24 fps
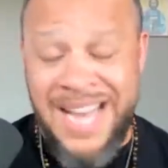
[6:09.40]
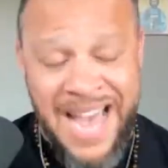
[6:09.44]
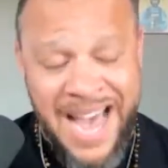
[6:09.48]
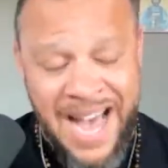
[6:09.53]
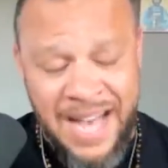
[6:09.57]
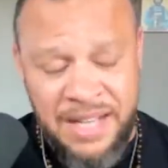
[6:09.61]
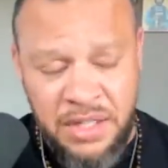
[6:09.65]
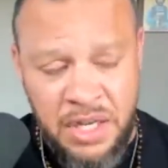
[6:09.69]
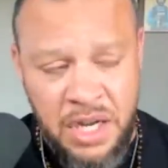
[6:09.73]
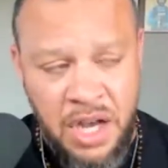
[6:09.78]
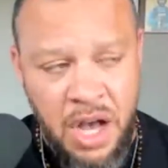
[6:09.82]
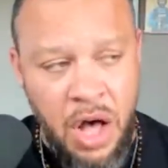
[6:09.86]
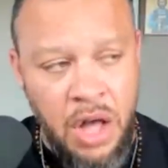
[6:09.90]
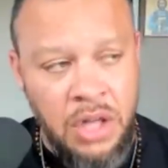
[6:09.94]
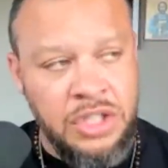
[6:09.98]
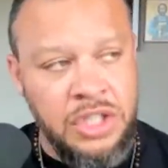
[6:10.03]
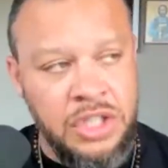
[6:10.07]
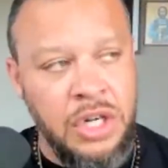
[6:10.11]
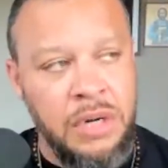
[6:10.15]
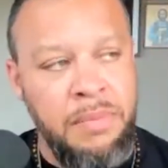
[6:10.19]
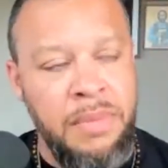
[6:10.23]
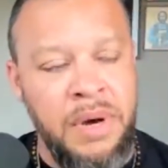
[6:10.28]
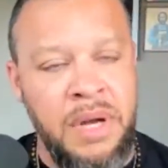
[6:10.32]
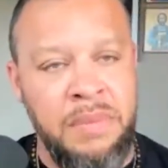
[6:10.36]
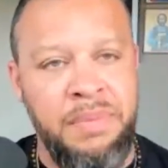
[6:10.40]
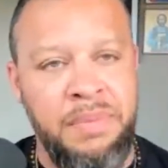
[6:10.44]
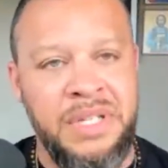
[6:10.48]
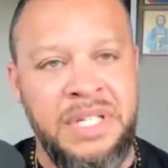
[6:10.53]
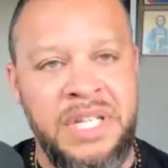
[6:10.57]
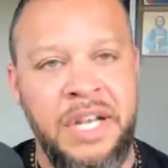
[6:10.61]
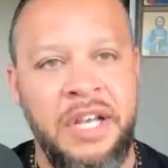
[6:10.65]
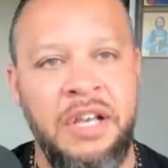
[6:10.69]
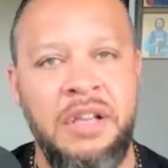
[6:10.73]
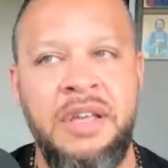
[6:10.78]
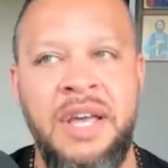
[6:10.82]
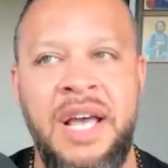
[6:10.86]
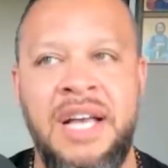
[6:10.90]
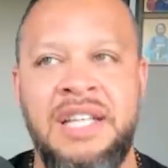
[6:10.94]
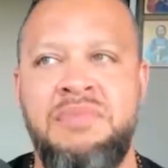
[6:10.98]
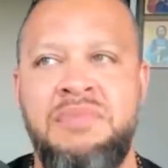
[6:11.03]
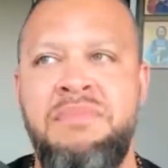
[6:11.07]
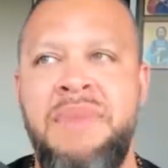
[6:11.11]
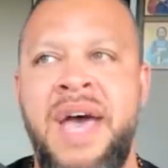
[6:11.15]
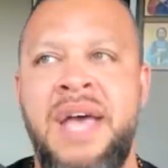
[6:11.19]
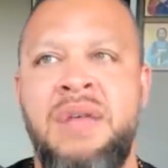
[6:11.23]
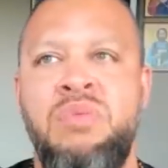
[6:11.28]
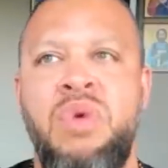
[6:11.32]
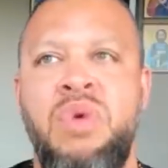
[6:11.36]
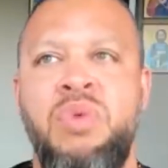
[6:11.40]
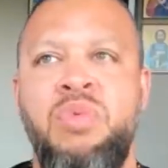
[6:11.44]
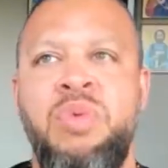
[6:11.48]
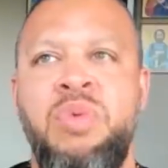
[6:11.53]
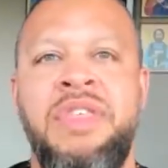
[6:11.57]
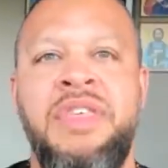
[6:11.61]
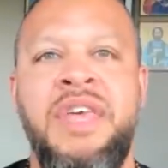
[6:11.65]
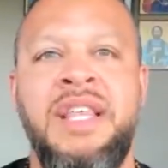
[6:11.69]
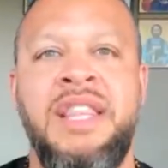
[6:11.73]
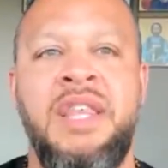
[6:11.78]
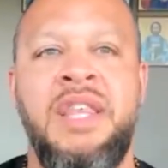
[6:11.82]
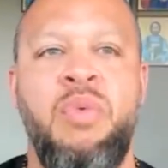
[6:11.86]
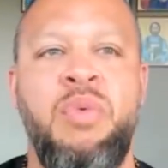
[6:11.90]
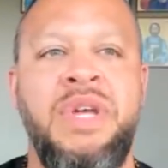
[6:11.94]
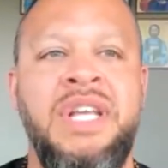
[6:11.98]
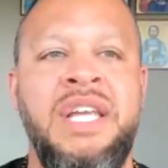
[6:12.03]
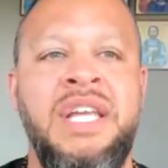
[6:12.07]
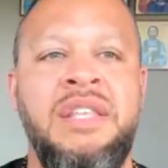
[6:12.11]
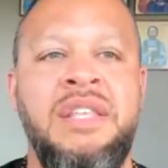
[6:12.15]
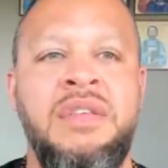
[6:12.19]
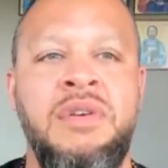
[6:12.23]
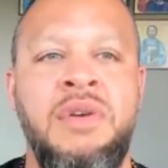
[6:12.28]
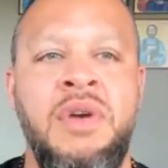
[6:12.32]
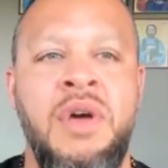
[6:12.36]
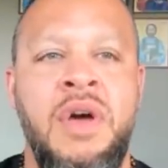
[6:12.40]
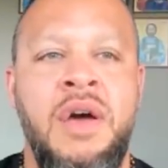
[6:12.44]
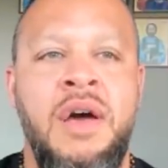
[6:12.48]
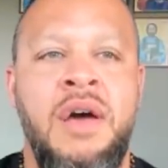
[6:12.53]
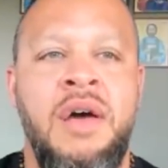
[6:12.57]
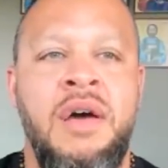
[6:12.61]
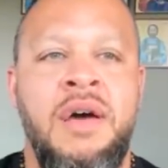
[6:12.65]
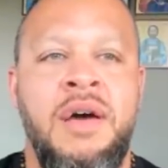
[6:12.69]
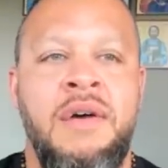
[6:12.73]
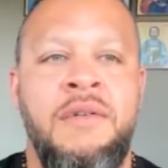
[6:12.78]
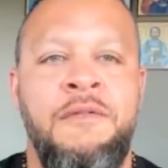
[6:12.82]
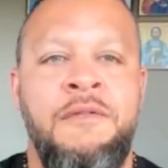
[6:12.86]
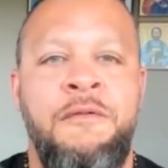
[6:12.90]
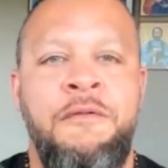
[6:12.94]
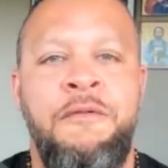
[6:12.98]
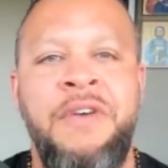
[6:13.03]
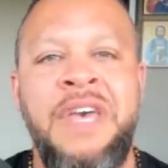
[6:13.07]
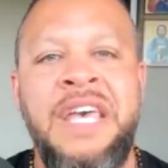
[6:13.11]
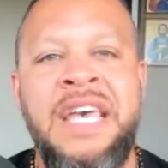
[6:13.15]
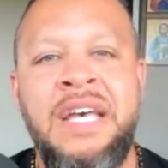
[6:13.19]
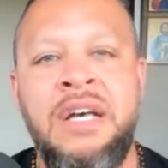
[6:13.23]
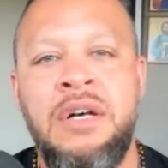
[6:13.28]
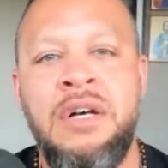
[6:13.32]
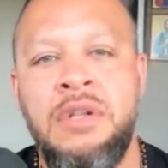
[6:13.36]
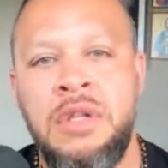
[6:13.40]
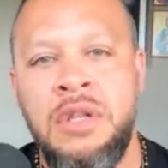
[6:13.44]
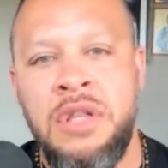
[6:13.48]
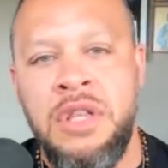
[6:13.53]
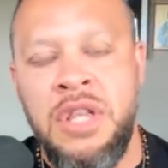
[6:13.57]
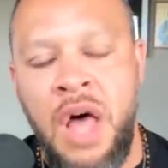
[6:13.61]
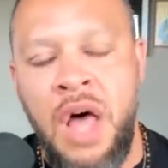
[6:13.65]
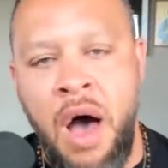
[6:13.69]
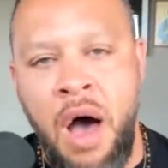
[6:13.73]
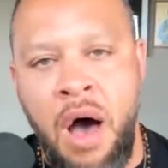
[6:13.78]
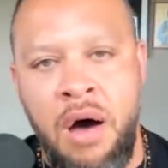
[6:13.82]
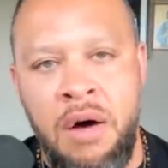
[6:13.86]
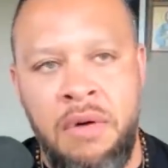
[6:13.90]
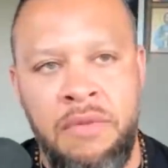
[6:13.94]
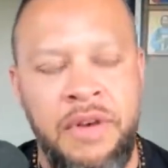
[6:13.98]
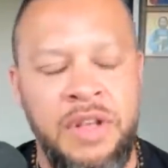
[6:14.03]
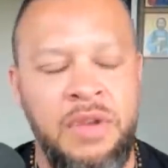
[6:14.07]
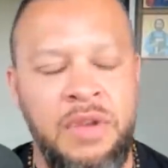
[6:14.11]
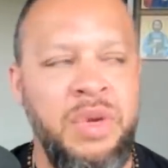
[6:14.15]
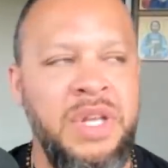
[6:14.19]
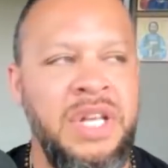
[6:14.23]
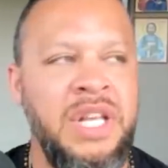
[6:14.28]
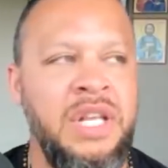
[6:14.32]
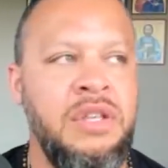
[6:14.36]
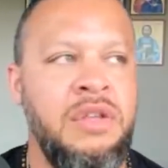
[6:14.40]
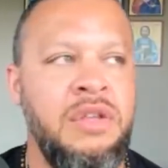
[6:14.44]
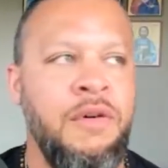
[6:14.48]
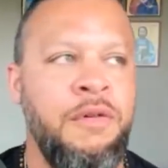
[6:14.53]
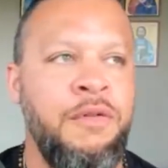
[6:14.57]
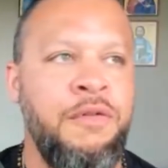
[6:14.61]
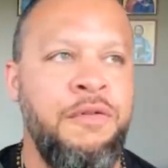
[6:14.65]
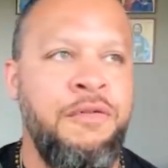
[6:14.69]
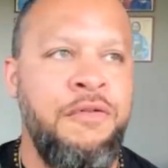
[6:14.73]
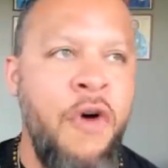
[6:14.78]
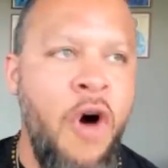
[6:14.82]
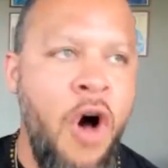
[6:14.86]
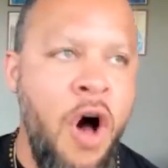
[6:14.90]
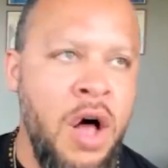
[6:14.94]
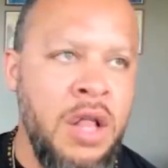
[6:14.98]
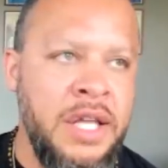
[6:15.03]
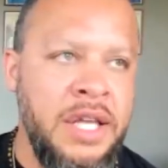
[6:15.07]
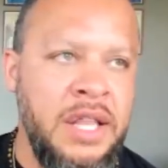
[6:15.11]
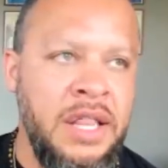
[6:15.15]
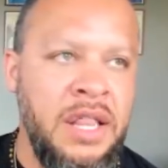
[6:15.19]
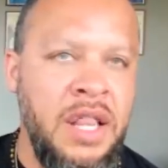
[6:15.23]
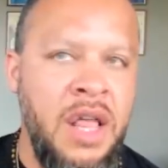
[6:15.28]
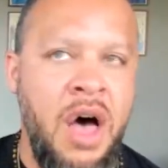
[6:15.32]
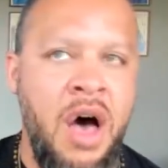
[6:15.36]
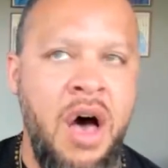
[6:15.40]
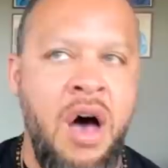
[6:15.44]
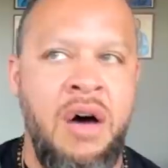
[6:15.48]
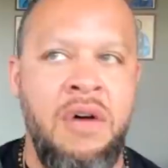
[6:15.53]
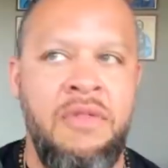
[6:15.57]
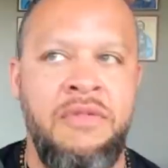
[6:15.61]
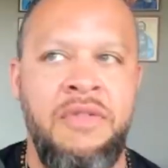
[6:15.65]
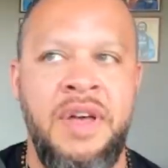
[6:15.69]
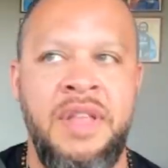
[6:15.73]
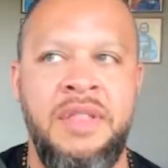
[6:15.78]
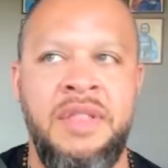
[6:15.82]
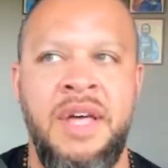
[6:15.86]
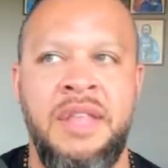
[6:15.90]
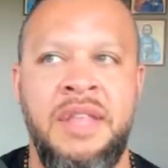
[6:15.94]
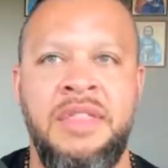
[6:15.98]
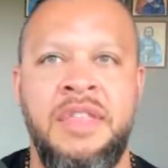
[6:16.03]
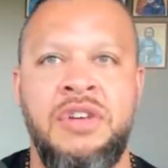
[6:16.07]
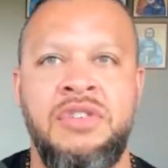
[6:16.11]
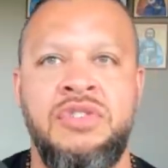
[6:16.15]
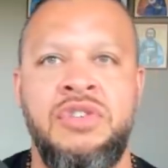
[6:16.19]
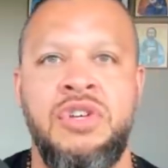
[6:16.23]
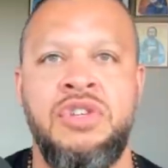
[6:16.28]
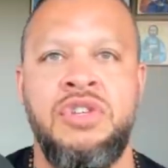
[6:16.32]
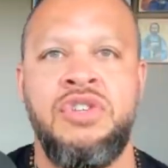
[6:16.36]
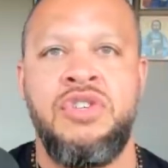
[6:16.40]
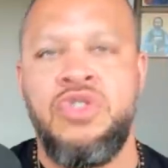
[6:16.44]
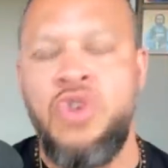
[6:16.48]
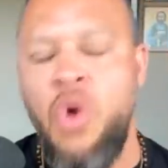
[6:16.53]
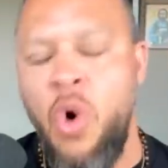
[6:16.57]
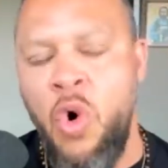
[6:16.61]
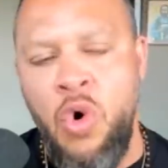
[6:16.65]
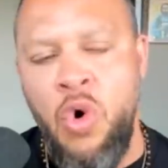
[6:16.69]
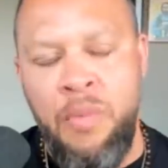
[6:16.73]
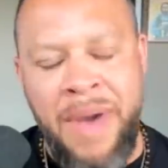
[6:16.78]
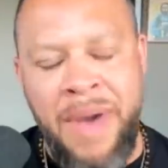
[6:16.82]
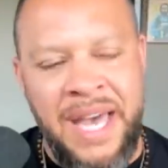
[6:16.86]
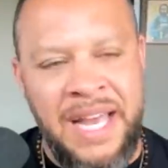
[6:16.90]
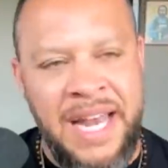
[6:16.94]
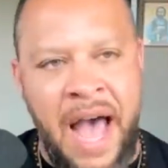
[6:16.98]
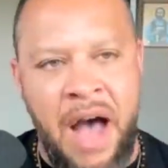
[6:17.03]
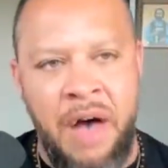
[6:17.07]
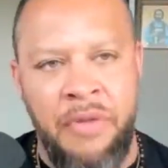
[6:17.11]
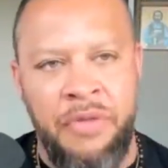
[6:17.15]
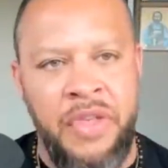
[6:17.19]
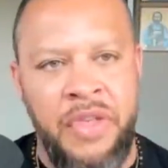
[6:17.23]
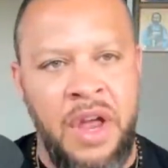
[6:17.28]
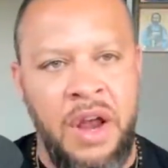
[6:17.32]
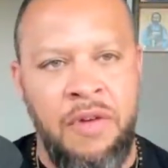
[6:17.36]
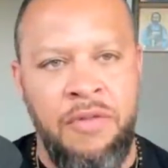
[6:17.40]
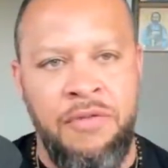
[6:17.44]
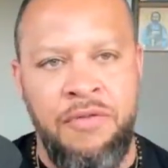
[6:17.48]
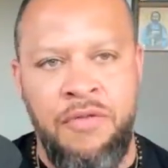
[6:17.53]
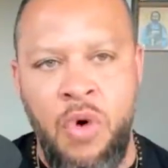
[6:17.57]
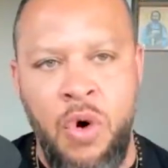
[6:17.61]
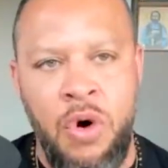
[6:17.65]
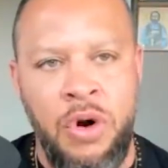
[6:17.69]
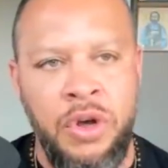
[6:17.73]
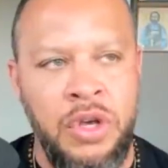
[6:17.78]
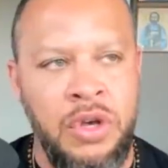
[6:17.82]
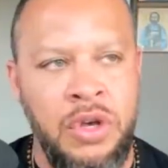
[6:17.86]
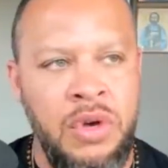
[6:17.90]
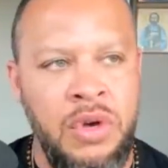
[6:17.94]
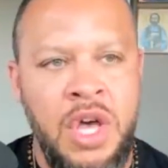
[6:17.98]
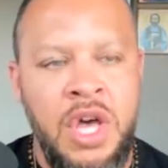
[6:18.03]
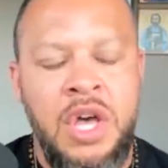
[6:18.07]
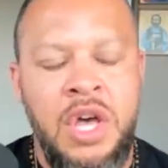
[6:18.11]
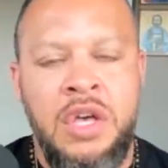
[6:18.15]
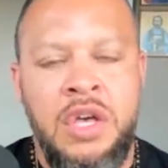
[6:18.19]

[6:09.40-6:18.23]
as a culture, but particularly as men, when we think that we need to feel love and we need to fall in love and that there's a soulmate out there for you.